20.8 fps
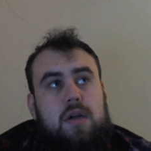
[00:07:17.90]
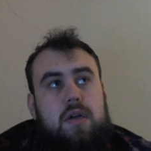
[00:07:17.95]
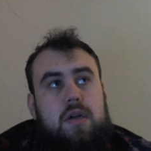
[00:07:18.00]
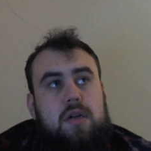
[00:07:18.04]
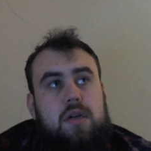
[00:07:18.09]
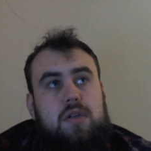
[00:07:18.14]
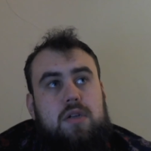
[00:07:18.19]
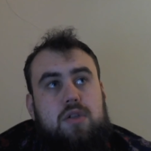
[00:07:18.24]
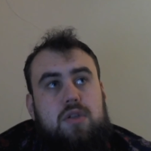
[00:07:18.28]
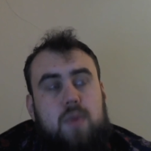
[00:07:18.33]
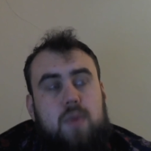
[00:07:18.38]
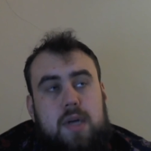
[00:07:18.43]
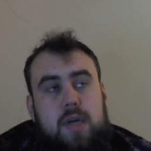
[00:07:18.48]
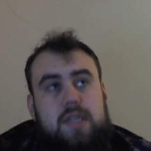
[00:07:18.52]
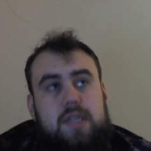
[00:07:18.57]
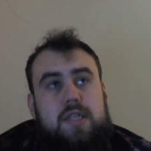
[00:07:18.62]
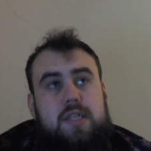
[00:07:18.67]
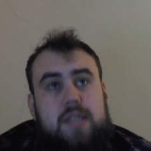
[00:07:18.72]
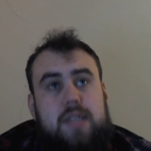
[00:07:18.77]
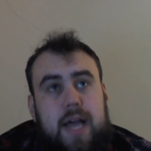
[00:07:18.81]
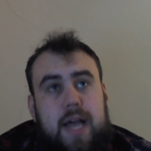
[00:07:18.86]
to
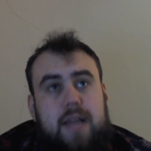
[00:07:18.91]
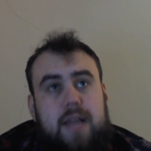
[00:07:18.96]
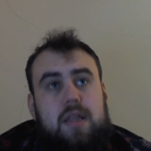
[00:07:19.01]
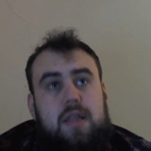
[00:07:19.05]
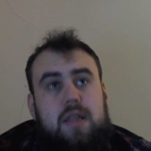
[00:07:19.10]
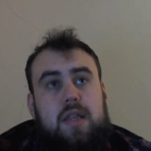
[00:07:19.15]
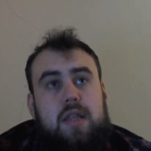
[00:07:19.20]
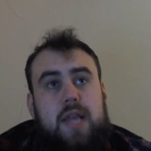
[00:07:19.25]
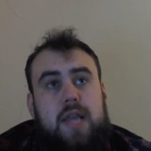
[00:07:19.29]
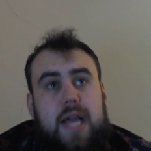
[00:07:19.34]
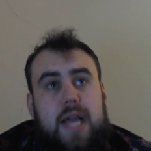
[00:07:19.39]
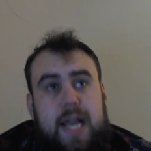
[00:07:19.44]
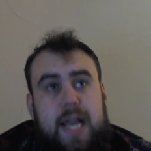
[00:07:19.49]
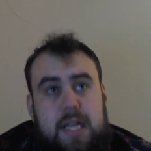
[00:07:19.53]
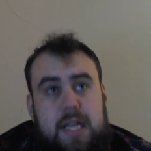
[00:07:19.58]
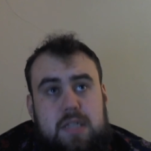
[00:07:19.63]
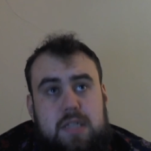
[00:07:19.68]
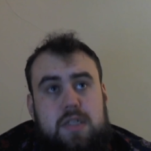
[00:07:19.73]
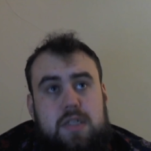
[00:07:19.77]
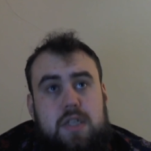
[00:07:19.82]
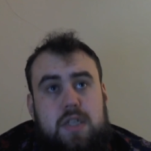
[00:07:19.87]
understand that there
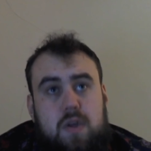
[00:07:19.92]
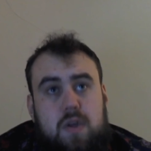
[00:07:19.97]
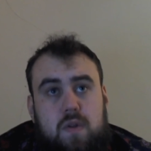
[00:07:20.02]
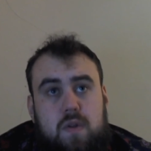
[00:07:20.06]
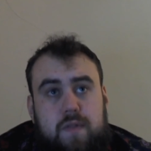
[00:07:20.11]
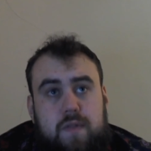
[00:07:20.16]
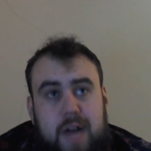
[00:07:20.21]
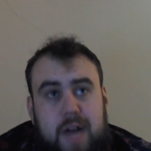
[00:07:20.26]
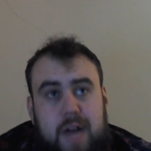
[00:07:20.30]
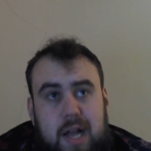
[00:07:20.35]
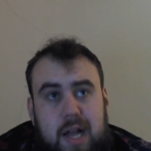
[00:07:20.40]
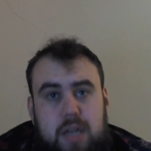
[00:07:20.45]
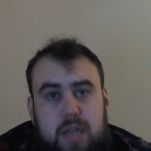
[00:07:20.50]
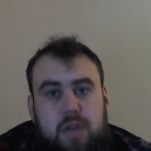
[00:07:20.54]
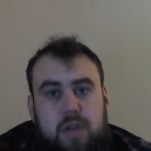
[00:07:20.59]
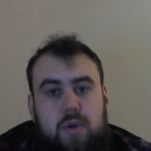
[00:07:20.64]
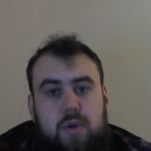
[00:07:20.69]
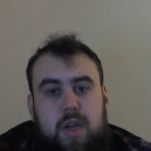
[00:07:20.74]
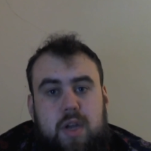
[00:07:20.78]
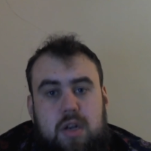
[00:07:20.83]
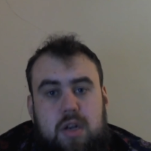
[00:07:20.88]
is still
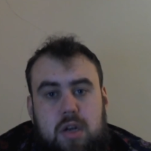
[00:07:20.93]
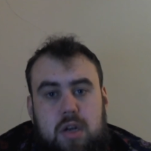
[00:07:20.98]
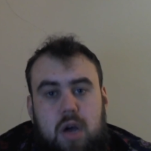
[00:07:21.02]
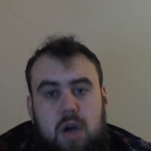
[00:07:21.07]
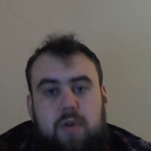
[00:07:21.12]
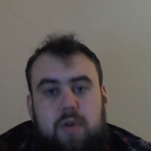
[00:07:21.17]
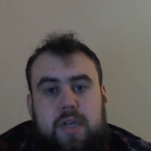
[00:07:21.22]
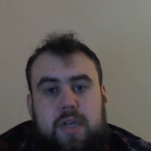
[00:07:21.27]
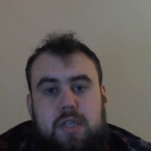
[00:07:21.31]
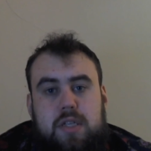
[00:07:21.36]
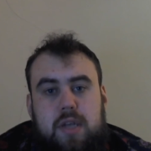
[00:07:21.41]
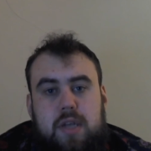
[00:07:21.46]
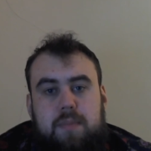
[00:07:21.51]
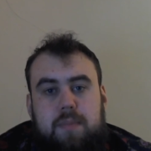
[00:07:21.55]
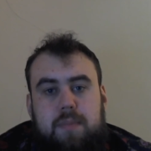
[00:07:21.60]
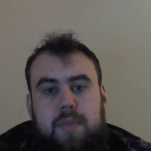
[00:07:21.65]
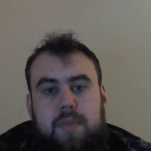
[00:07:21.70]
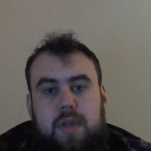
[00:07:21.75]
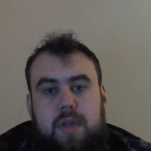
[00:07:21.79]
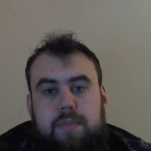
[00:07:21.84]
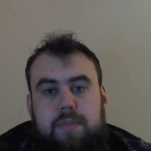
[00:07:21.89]
value in knowing
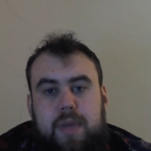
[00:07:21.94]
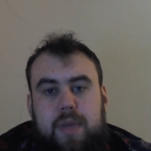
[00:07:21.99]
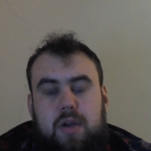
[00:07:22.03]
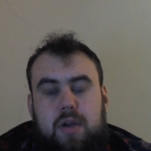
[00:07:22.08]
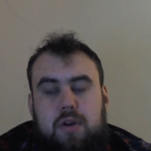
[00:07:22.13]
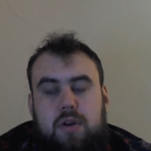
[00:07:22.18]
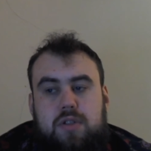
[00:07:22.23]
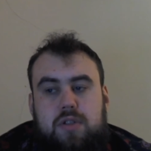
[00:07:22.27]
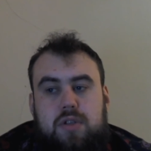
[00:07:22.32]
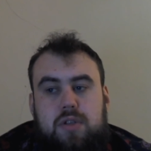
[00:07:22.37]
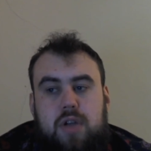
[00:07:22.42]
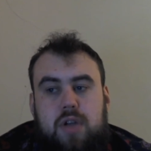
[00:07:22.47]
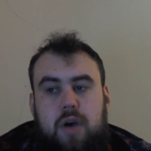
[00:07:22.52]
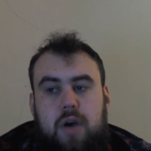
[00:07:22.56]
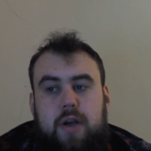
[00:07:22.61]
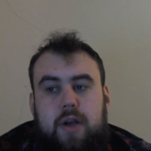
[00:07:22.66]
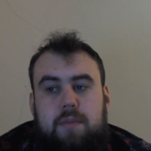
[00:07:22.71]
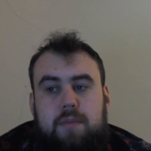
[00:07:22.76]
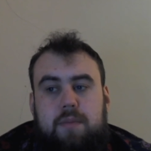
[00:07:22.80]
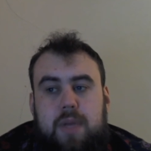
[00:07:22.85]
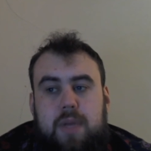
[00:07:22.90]
something because you know
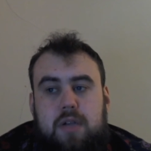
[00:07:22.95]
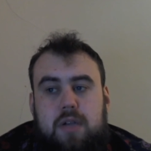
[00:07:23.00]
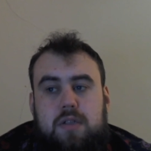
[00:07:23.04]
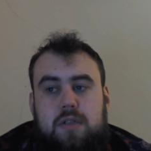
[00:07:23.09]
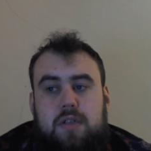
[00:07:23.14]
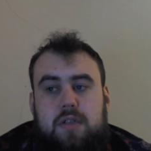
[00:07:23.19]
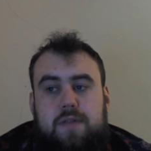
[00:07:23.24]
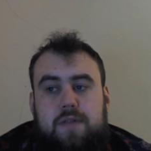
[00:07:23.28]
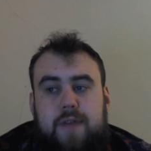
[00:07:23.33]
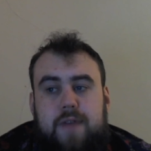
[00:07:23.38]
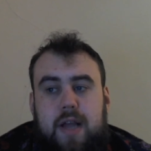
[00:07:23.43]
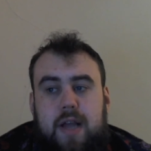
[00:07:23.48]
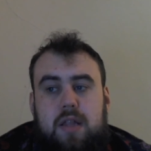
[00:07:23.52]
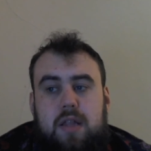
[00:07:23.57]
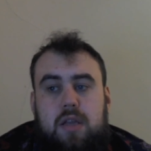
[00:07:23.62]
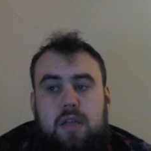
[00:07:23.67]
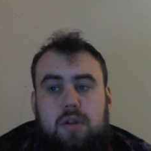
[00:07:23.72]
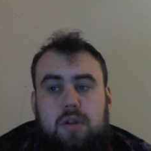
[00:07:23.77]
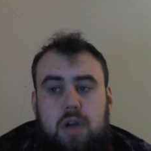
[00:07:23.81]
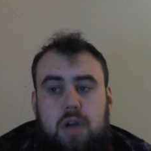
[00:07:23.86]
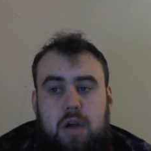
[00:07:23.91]
it and because it's a fact that
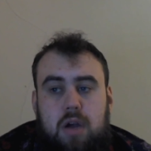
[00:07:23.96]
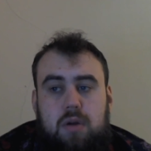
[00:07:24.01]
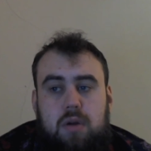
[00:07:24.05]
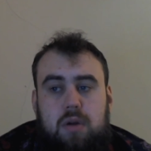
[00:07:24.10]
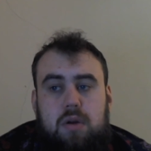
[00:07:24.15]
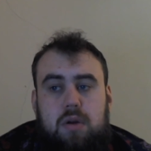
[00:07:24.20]
you know.